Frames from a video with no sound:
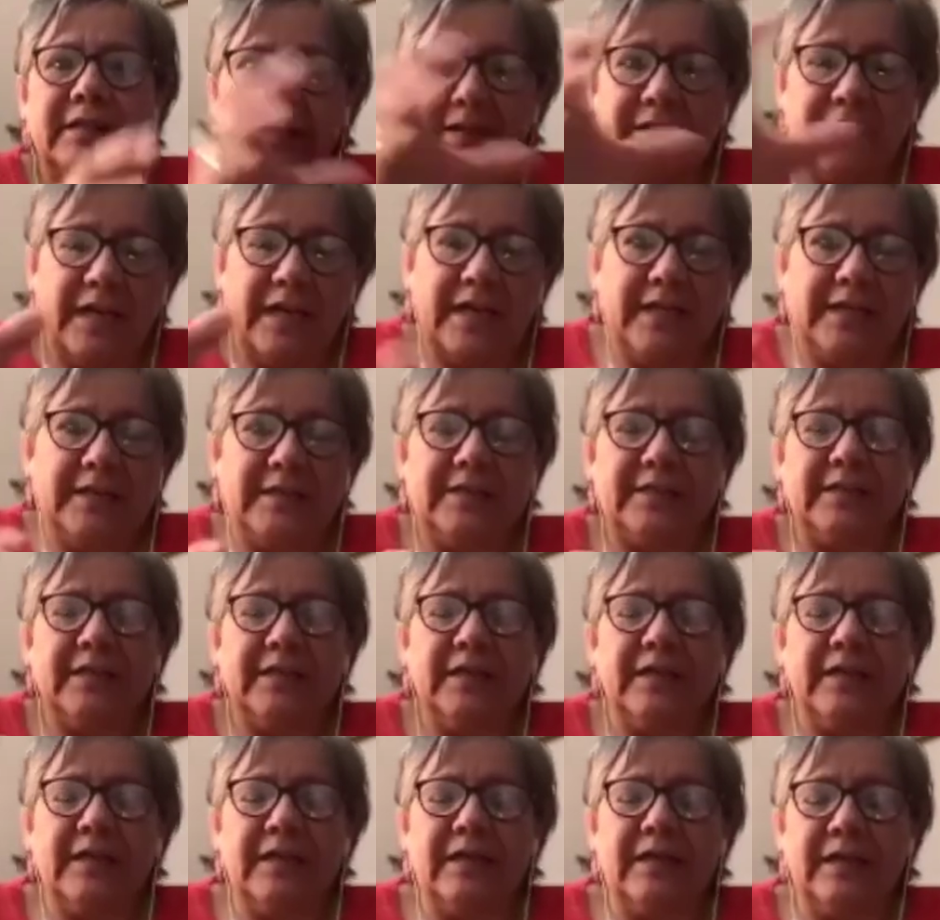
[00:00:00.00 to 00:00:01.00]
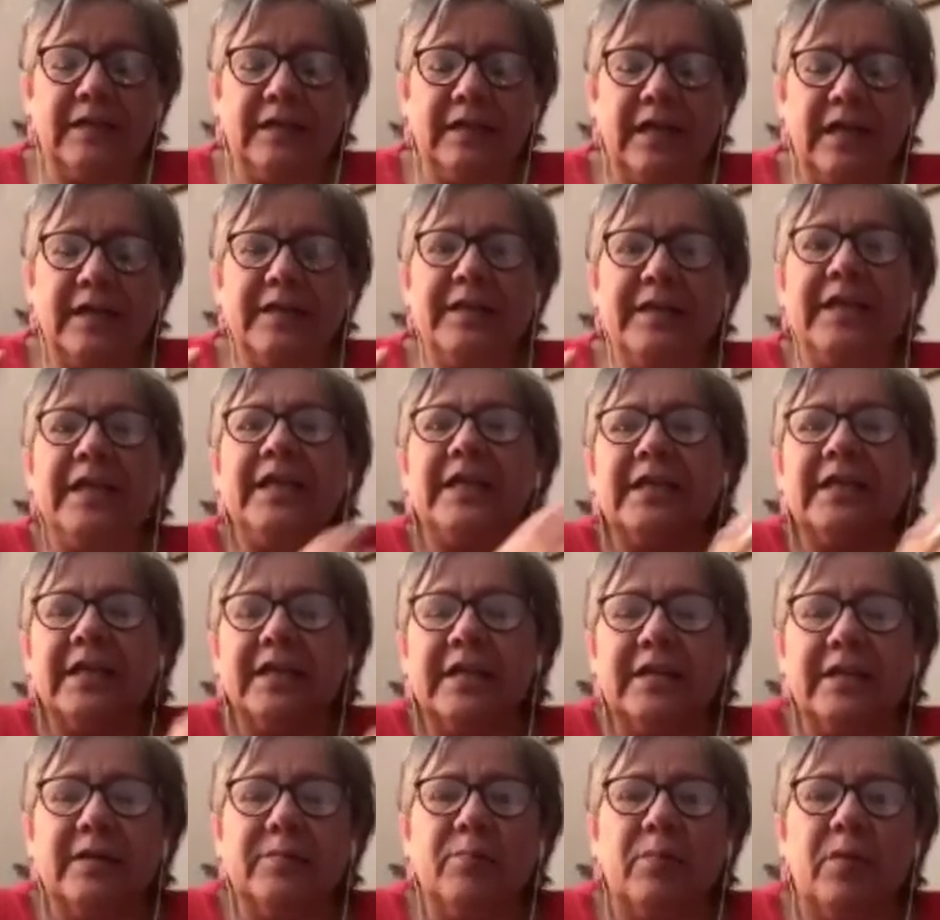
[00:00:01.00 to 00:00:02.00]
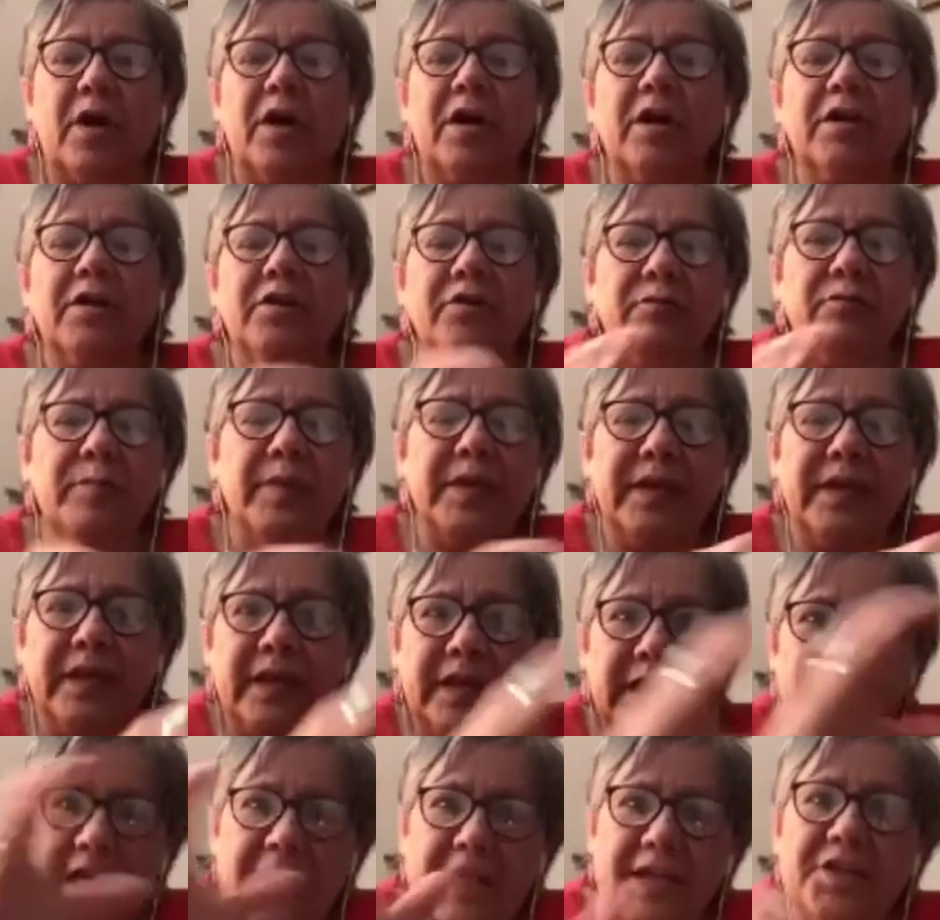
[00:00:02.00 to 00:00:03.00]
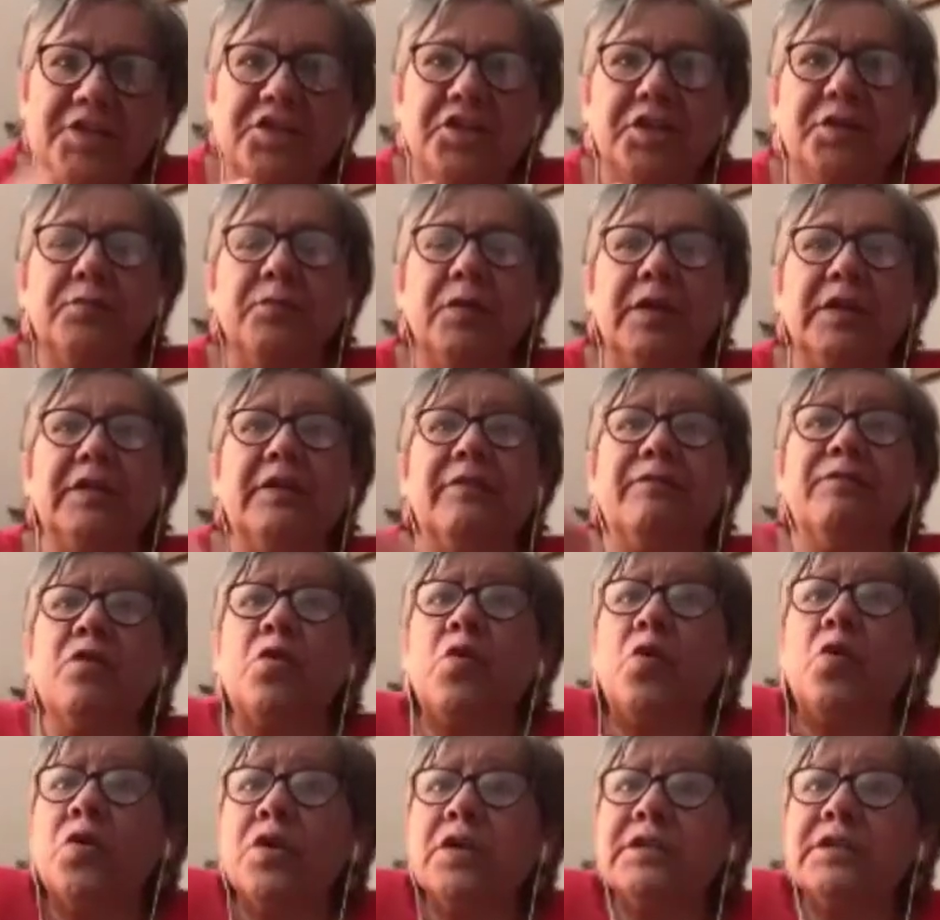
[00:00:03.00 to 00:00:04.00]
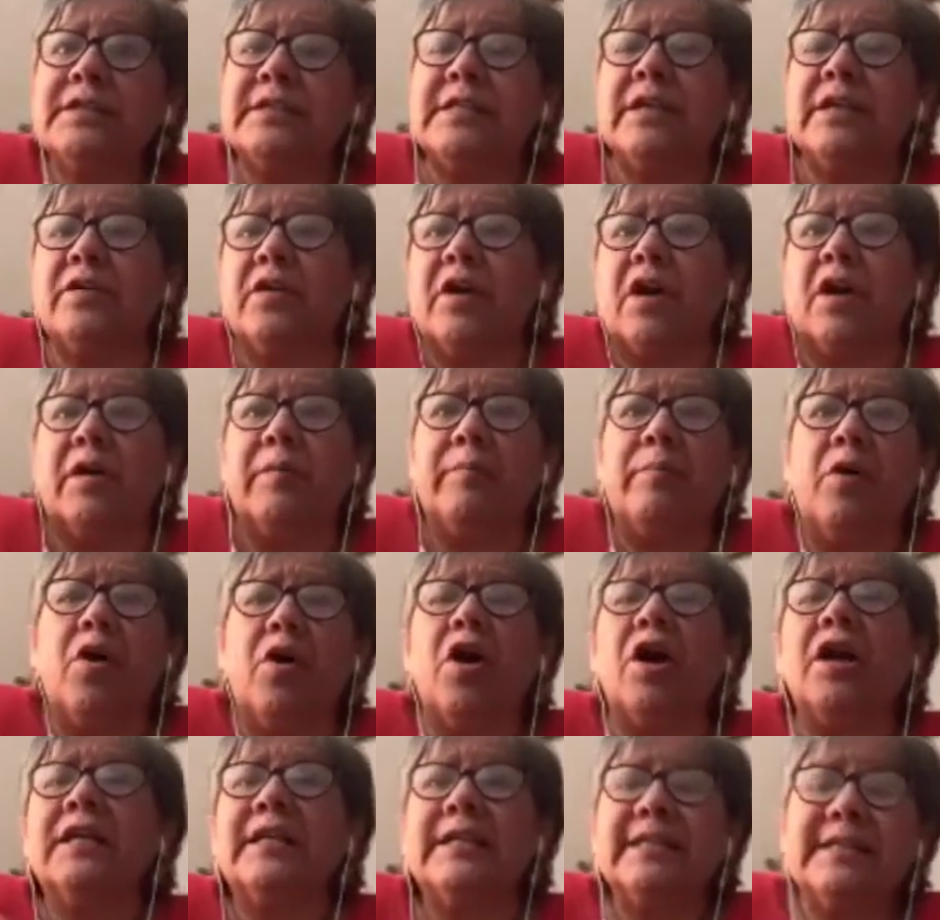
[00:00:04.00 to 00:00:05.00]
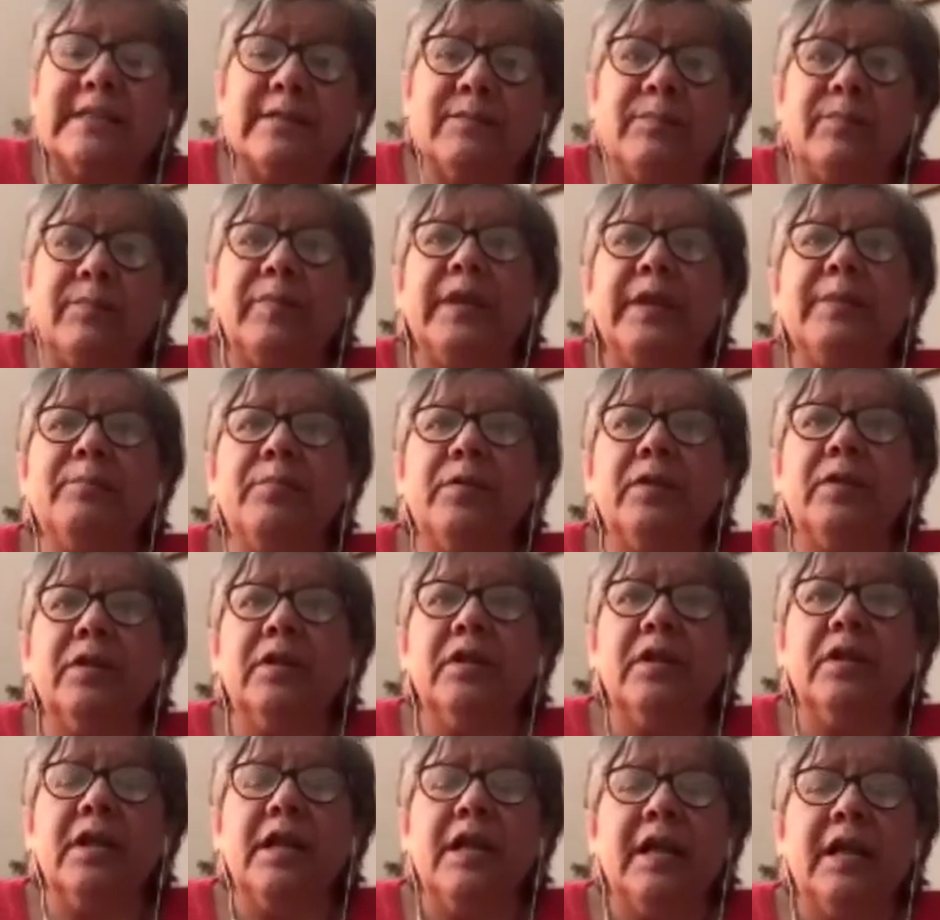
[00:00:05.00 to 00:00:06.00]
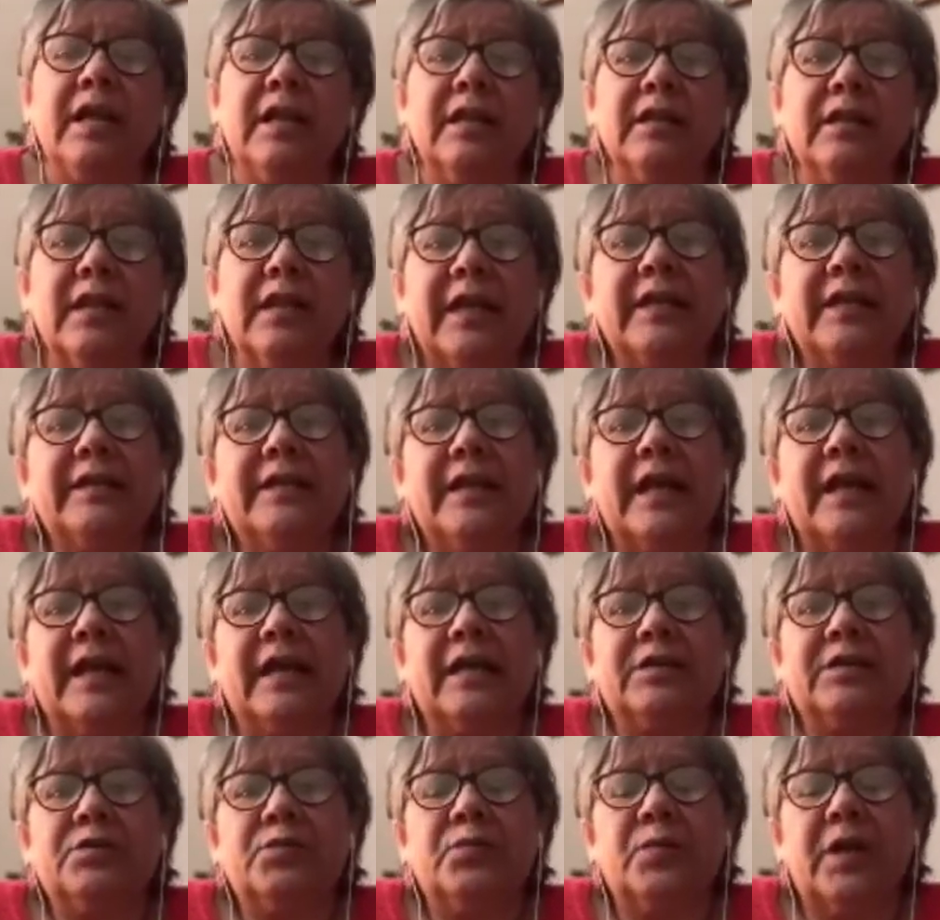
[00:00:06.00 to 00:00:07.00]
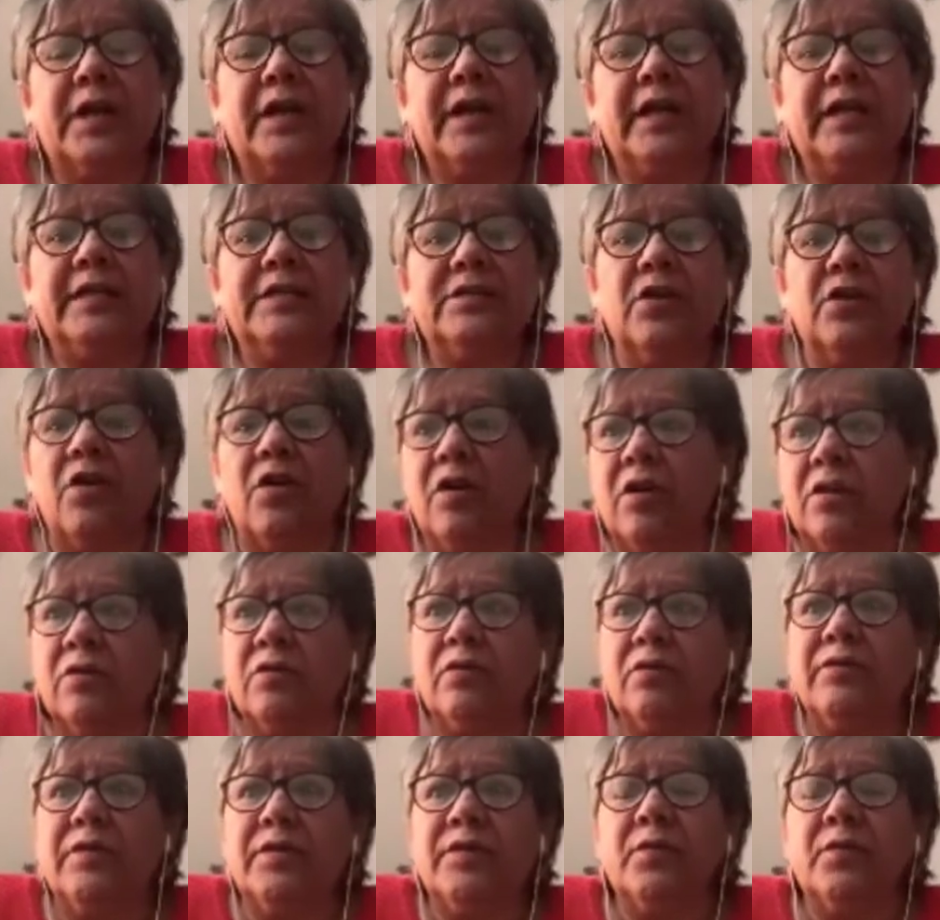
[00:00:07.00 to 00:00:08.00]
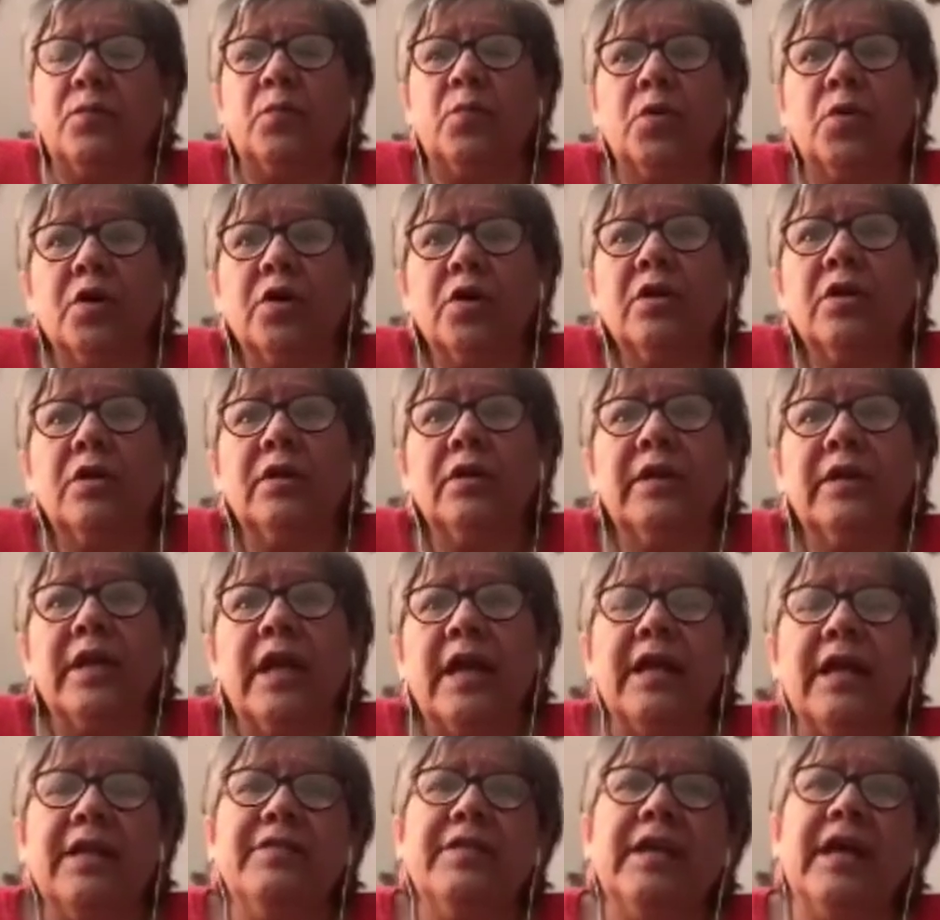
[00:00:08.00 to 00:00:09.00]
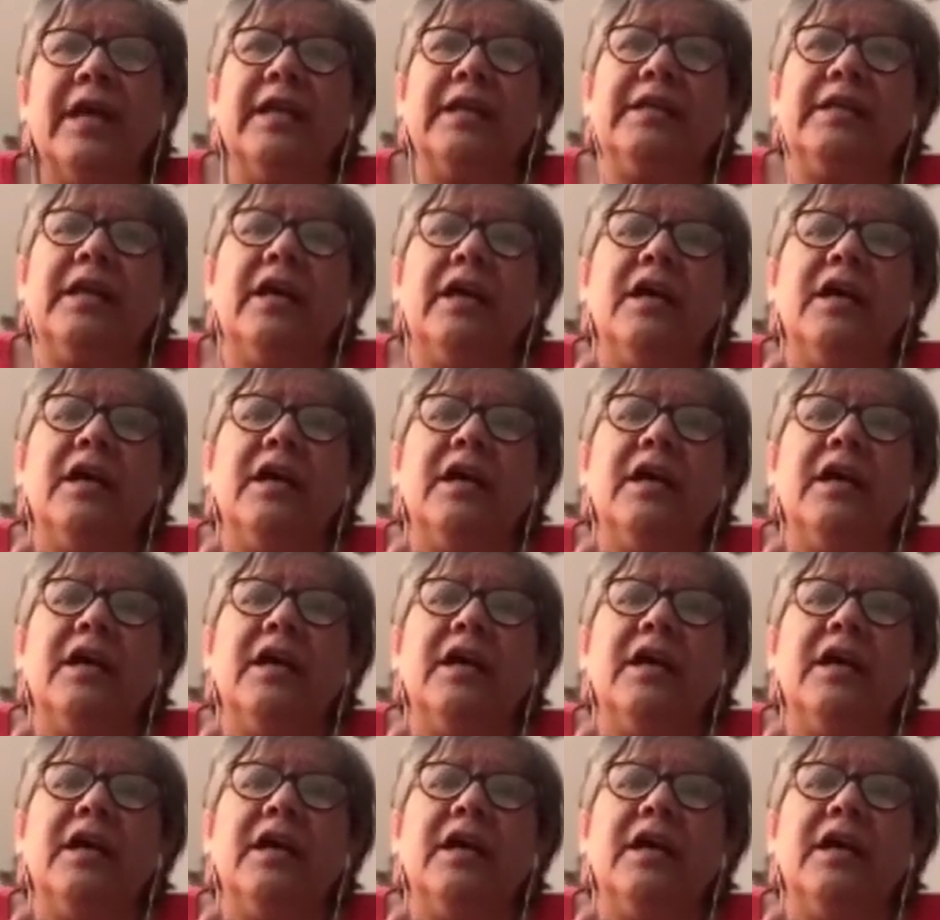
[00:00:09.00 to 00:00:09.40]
Anik and Mark, you've been engaging with, of course there are pockets of people like that, right, all over the world that